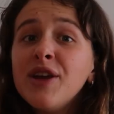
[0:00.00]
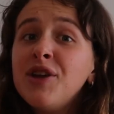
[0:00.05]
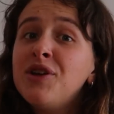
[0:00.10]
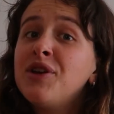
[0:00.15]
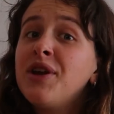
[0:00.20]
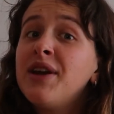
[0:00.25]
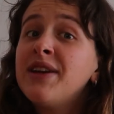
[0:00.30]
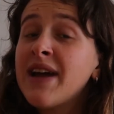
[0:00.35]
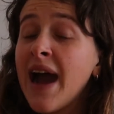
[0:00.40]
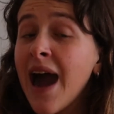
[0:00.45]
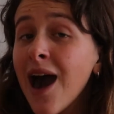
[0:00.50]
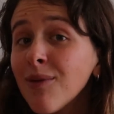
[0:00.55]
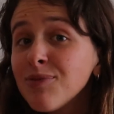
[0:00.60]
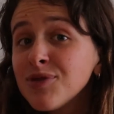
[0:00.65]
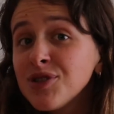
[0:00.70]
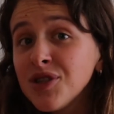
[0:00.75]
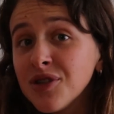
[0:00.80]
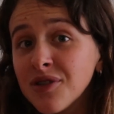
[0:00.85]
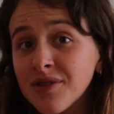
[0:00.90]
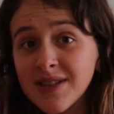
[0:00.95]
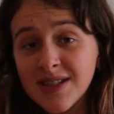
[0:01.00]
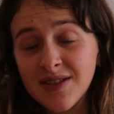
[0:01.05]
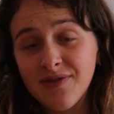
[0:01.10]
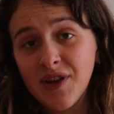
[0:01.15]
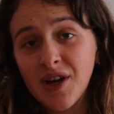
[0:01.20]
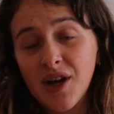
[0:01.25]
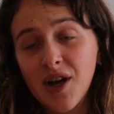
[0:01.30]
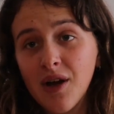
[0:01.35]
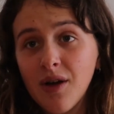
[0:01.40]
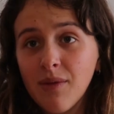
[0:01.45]
it helped you, this
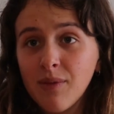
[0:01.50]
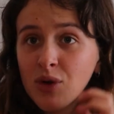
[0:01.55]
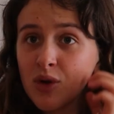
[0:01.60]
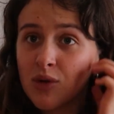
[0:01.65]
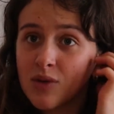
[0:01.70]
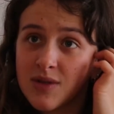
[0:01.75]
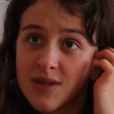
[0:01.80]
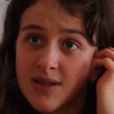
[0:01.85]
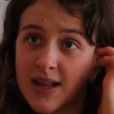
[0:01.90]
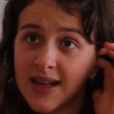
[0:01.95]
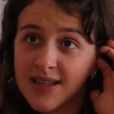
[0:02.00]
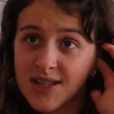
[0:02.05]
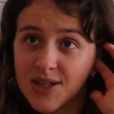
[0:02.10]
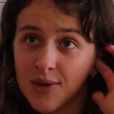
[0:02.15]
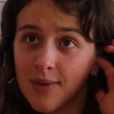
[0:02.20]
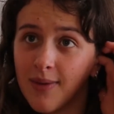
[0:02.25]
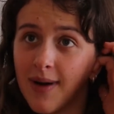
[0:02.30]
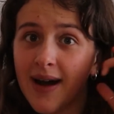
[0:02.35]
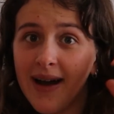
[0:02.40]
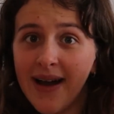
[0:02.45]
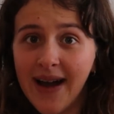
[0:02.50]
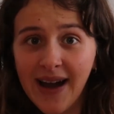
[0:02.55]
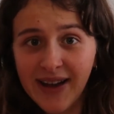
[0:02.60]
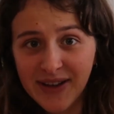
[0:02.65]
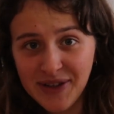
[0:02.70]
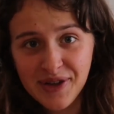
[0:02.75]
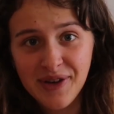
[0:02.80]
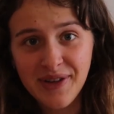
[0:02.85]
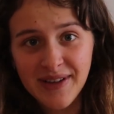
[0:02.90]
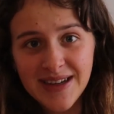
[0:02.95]
video, because that's why I
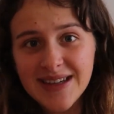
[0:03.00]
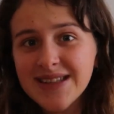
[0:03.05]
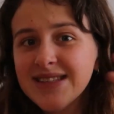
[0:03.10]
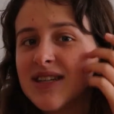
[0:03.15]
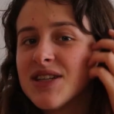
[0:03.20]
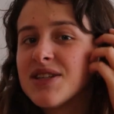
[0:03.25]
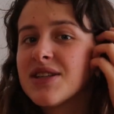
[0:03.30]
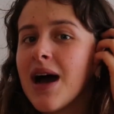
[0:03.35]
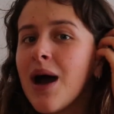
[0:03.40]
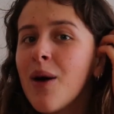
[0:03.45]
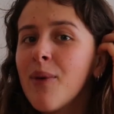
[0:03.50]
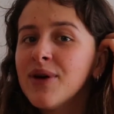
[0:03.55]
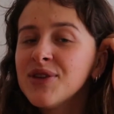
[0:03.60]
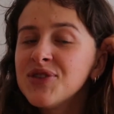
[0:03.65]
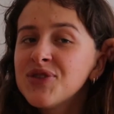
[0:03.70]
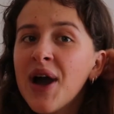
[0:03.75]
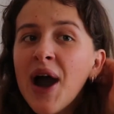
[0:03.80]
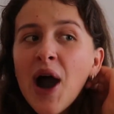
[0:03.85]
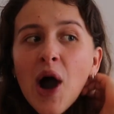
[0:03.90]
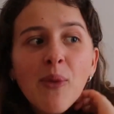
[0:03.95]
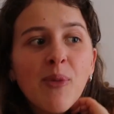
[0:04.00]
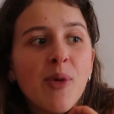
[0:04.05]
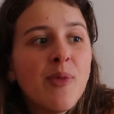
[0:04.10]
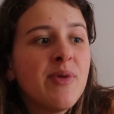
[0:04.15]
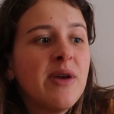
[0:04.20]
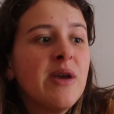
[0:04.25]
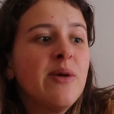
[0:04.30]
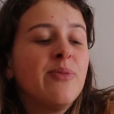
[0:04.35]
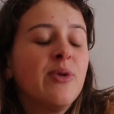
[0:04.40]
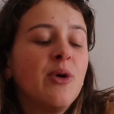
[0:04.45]
do this, is I want to help
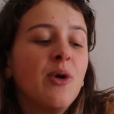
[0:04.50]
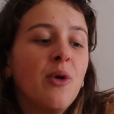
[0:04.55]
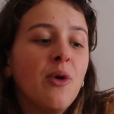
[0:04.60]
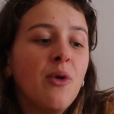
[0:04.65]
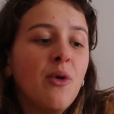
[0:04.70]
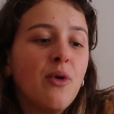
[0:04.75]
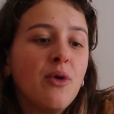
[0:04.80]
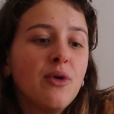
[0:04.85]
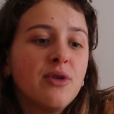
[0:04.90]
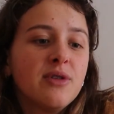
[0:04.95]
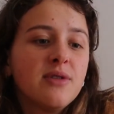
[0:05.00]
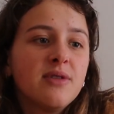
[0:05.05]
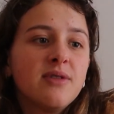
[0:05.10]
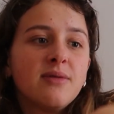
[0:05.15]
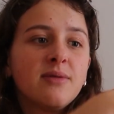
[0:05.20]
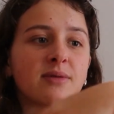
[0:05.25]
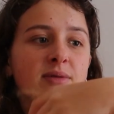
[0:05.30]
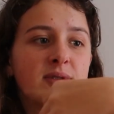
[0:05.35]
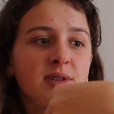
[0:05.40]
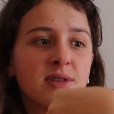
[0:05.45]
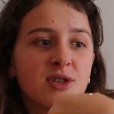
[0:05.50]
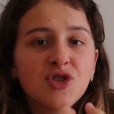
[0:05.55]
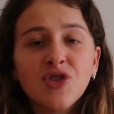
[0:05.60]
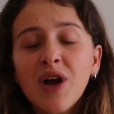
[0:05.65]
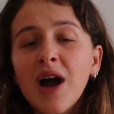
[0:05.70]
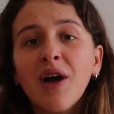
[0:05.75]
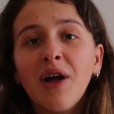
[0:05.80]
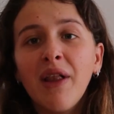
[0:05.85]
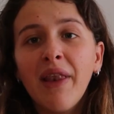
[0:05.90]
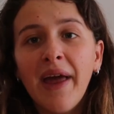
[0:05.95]
people
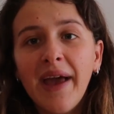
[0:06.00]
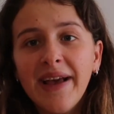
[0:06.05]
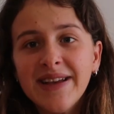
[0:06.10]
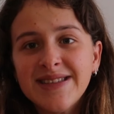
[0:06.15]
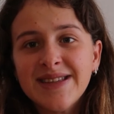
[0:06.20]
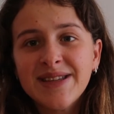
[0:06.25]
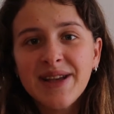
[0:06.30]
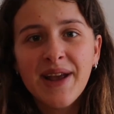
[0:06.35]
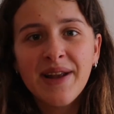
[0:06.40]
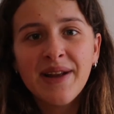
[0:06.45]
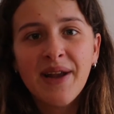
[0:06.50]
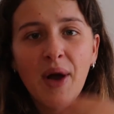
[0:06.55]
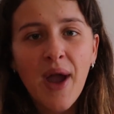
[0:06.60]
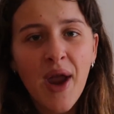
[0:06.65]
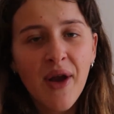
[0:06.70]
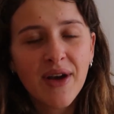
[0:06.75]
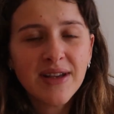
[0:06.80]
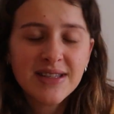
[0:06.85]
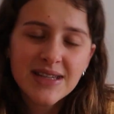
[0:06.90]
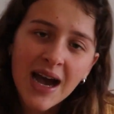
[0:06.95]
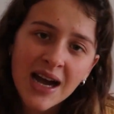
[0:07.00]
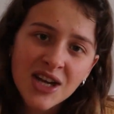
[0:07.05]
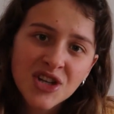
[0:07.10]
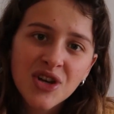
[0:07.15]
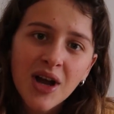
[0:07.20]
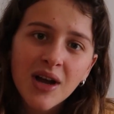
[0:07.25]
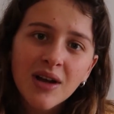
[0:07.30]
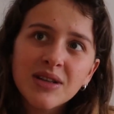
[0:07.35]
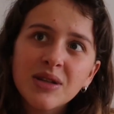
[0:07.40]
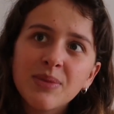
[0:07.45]
struggle less in areas I
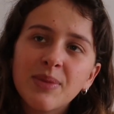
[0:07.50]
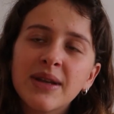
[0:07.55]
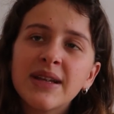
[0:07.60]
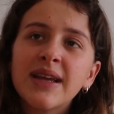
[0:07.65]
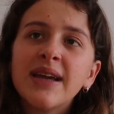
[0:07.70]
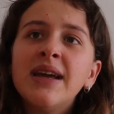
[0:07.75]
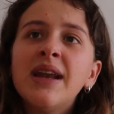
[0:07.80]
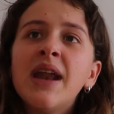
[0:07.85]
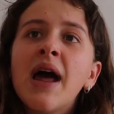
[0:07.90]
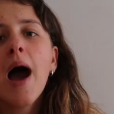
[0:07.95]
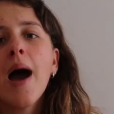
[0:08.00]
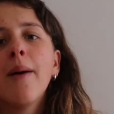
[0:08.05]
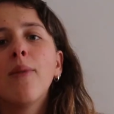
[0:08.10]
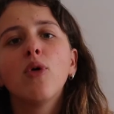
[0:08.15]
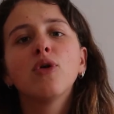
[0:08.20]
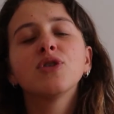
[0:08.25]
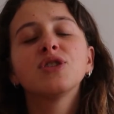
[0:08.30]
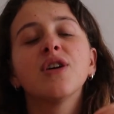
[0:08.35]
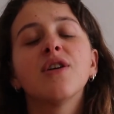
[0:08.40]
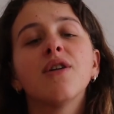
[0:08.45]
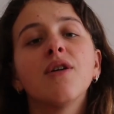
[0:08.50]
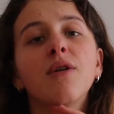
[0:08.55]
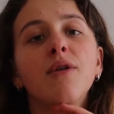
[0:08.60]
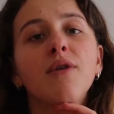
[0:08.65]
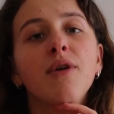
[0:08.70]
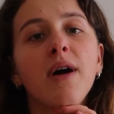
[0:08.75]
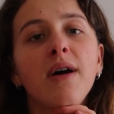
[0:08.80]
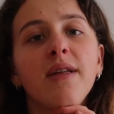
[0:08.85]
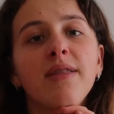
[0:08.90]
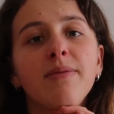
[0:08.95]
struggled a bit in. I'm also